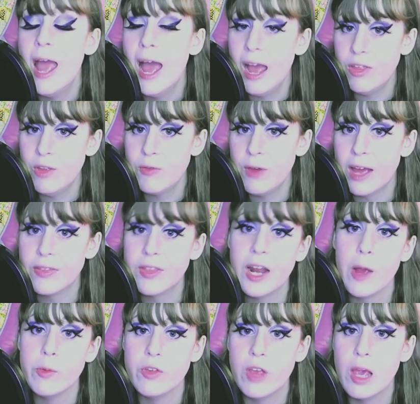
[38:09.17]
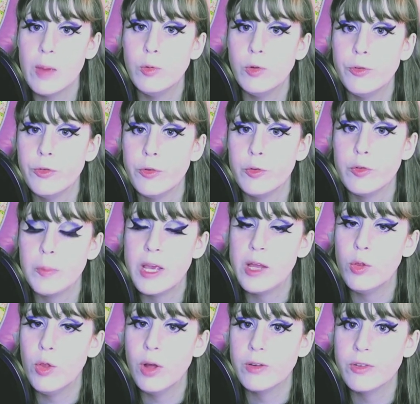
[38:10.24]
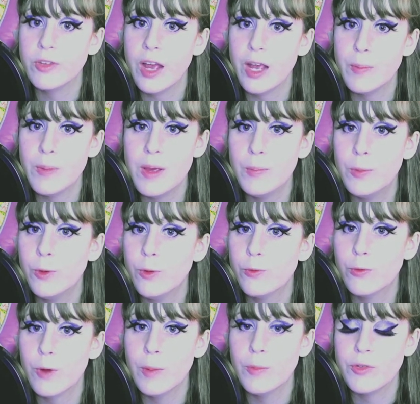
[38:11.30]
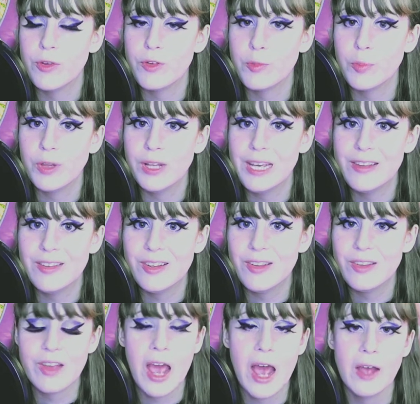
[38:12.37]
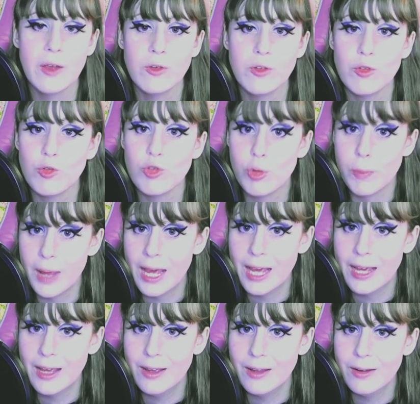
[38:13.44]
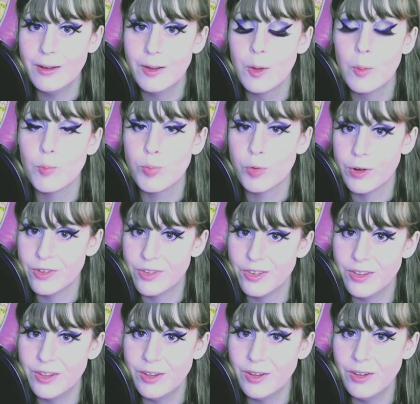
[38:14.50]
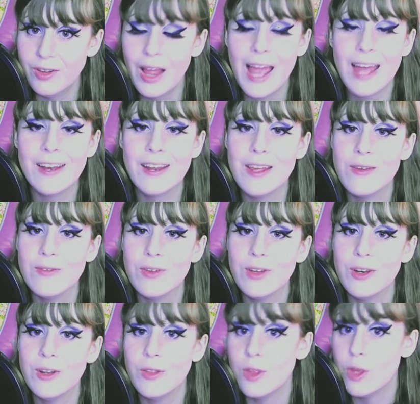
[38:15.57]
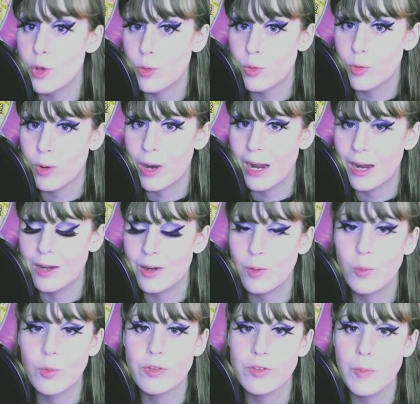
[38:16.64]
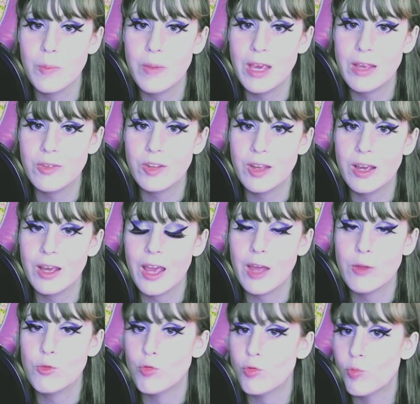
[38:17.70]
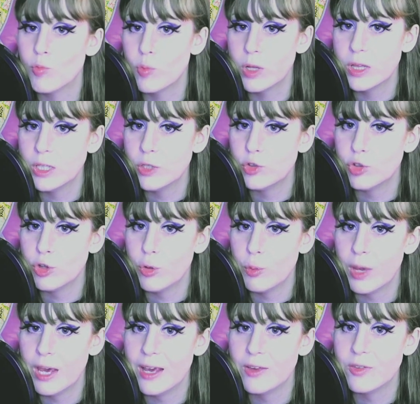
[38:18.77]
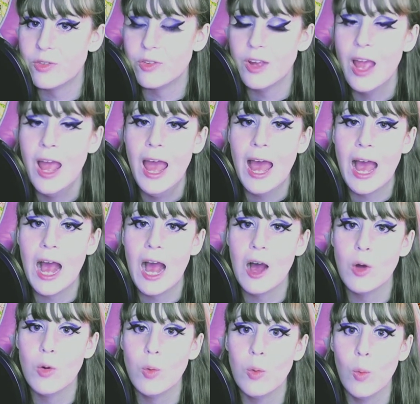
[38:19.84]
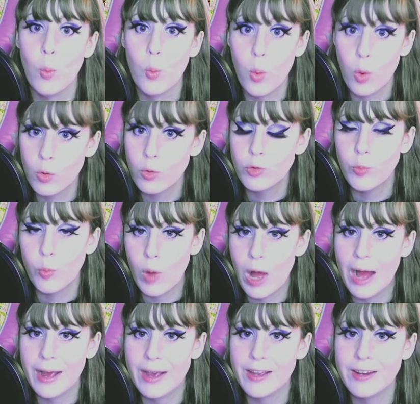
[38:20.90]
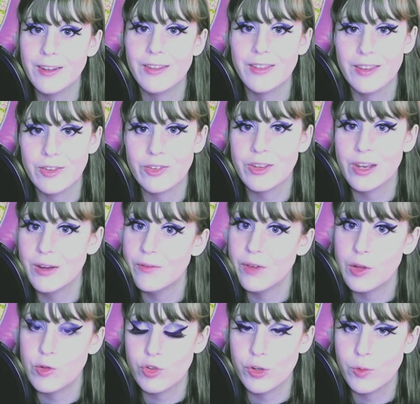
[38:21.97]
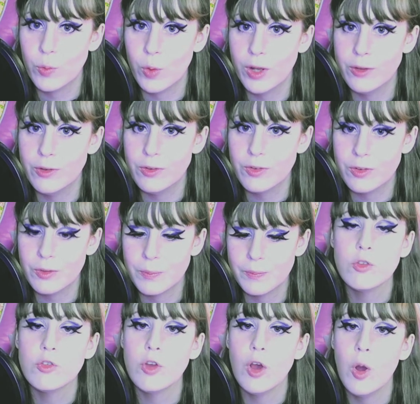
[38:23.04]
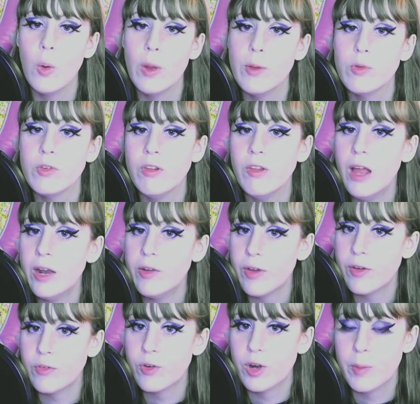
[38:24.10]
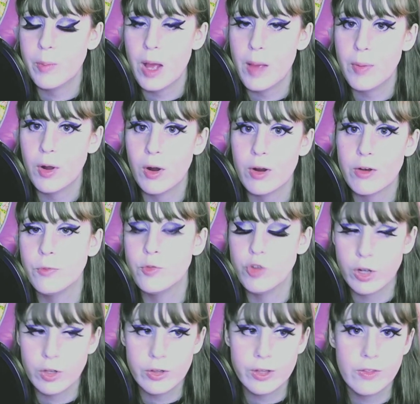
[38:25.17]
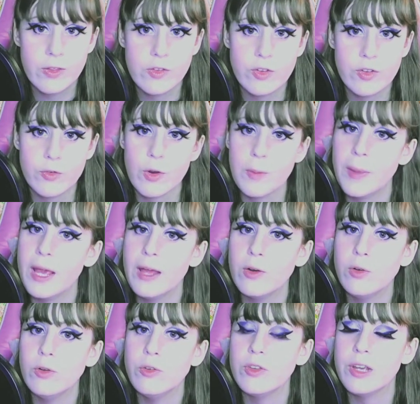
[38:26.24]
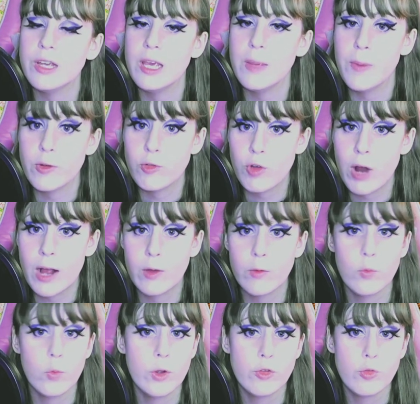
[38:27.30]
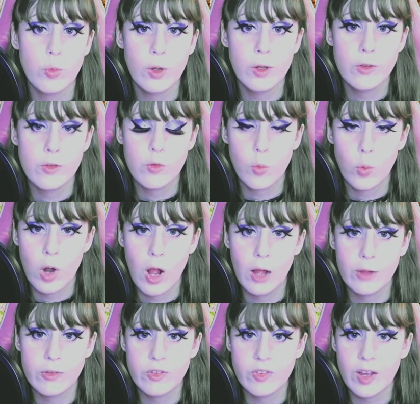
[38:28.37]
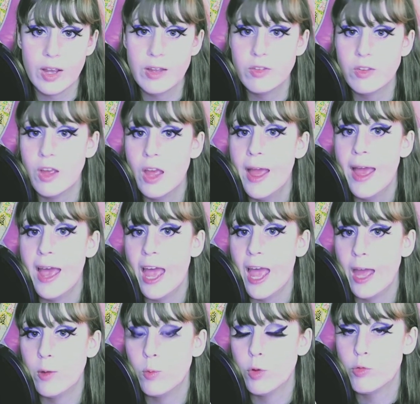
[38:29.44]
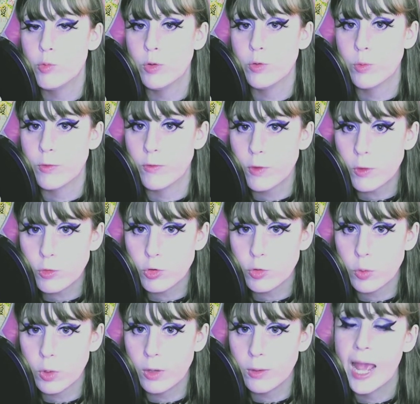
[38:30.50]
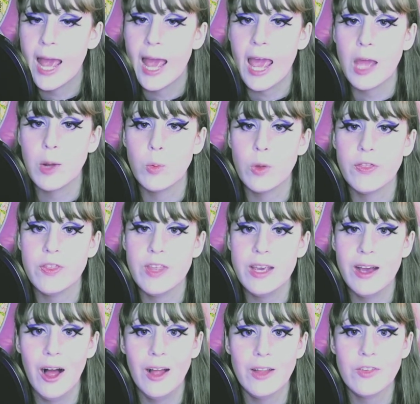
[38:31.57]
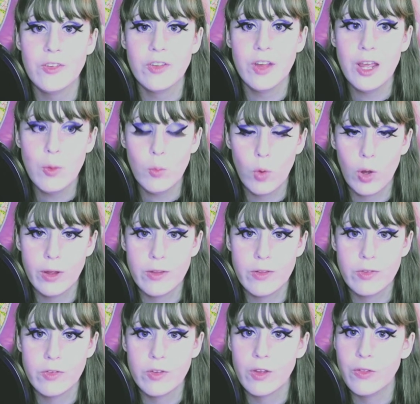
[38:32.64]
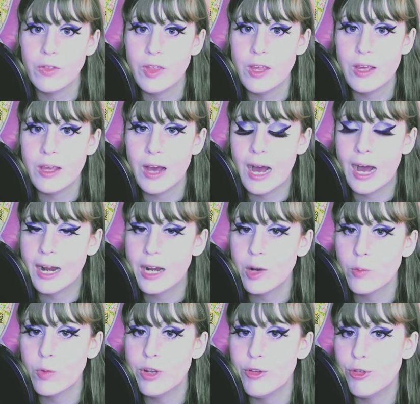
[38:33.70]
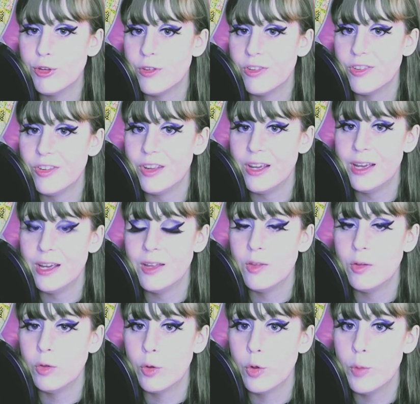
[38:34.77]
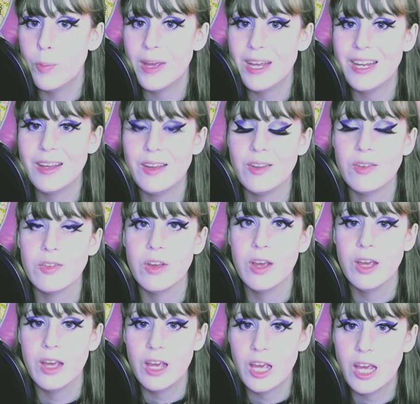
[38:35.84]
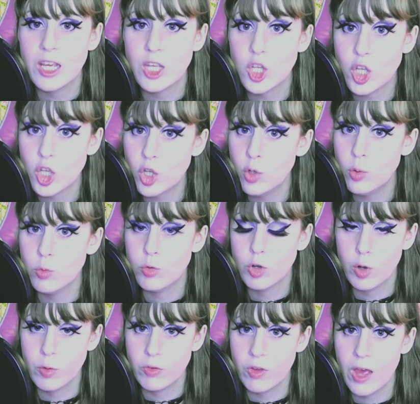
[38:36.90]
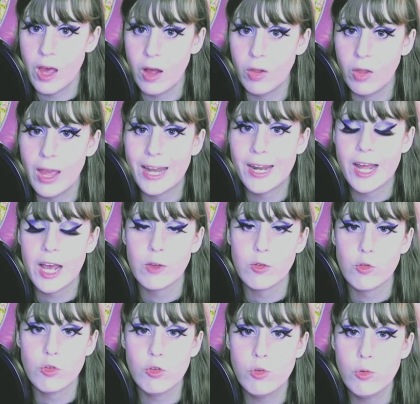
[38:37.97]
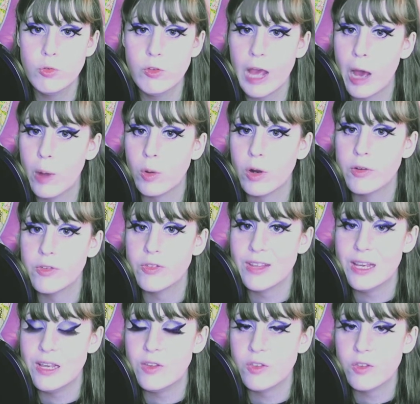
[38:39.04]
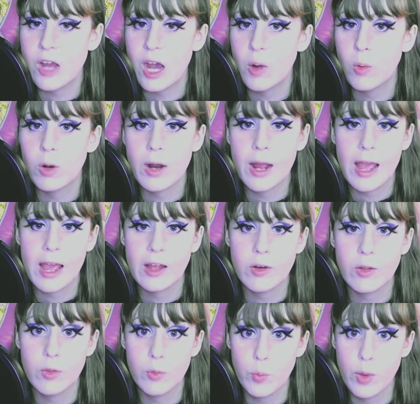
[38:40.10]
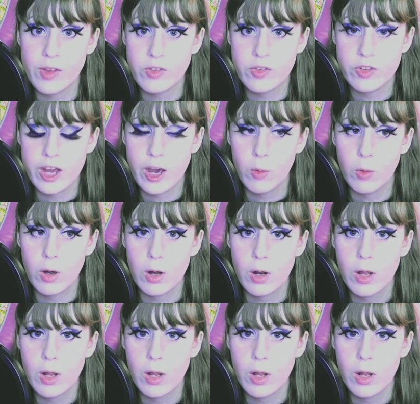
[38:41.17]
And the fact that I was able to speak alongside people from such places as Japan, Brazil, and even the Ukraine was amazing, and just really showcased how worldwide this convention was. So it was a lot of effort on my part, juggling these different panels and keeping track of which ones were on-site and which ones were virtual. And with the on-site ones, the Hyatt Regency in the Loop is a huge hotel, and it has two towers, the East Tower and the West Tower.